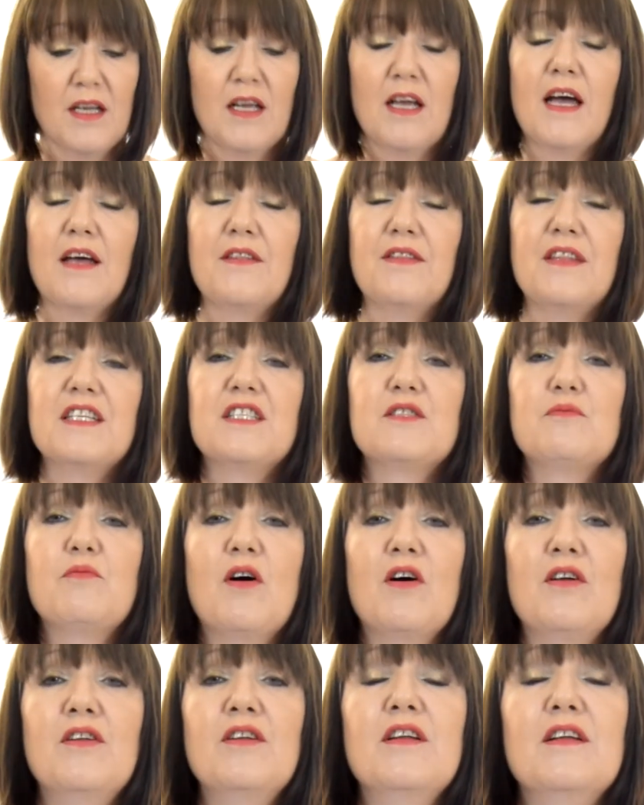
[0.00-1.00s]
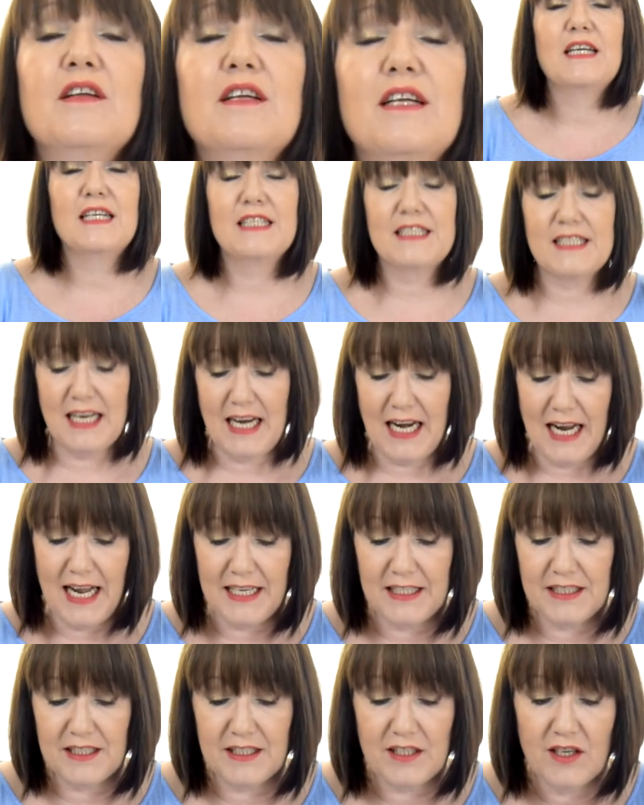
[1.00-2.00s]
And this one is
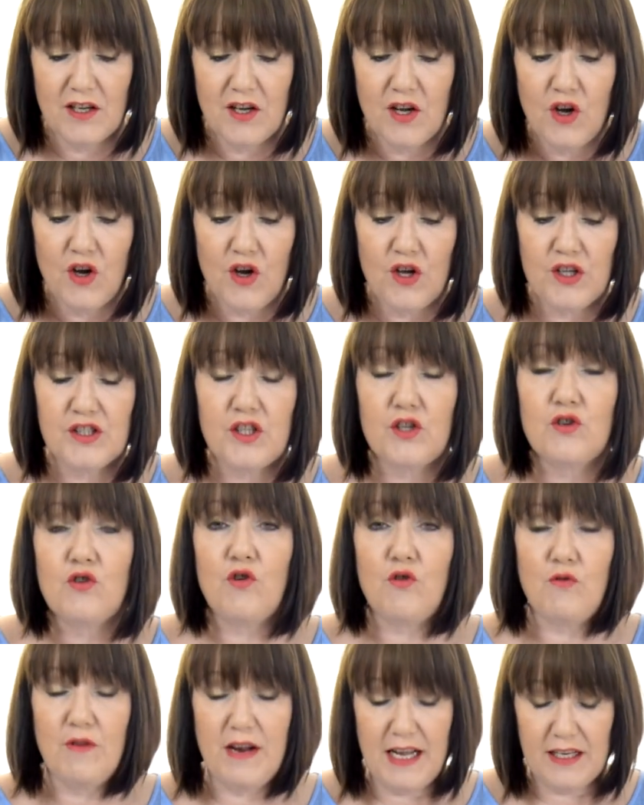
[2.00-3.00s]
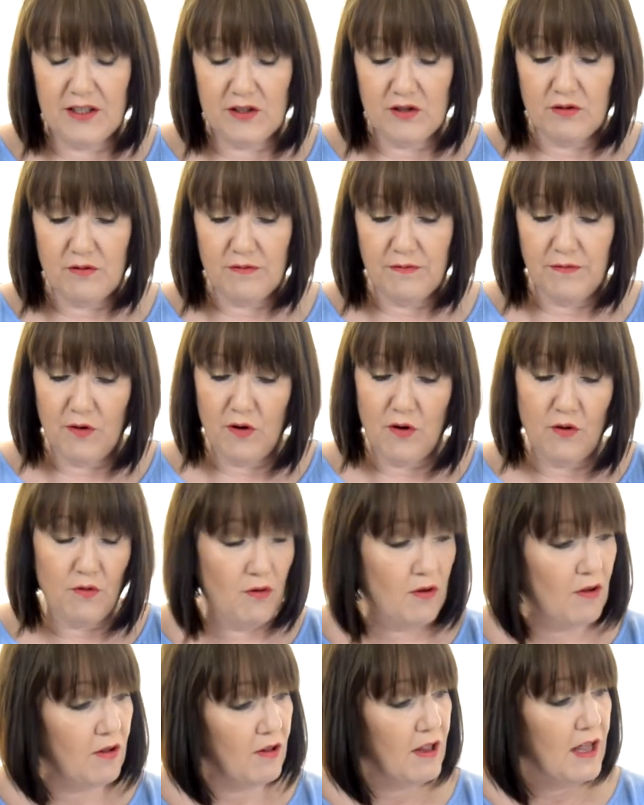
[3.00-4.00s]
classed as an Oriental
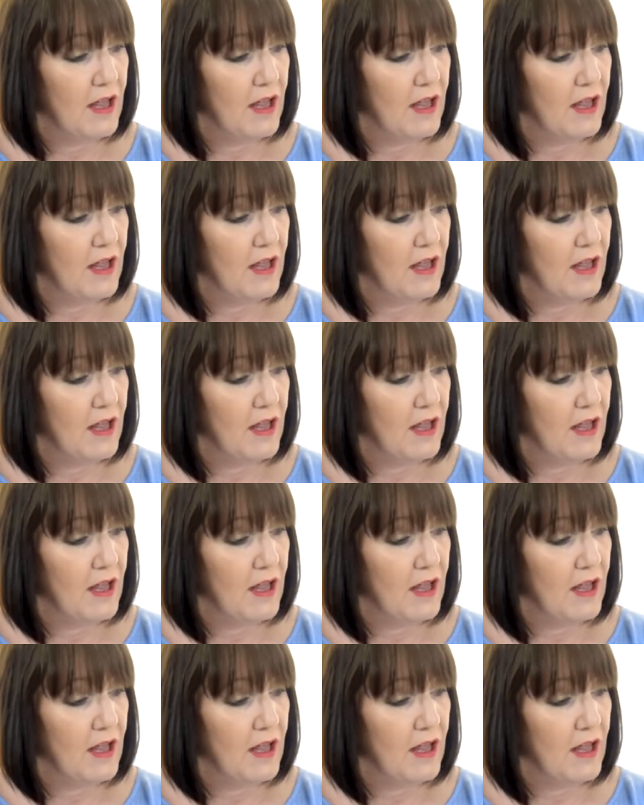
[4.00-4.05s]
floral,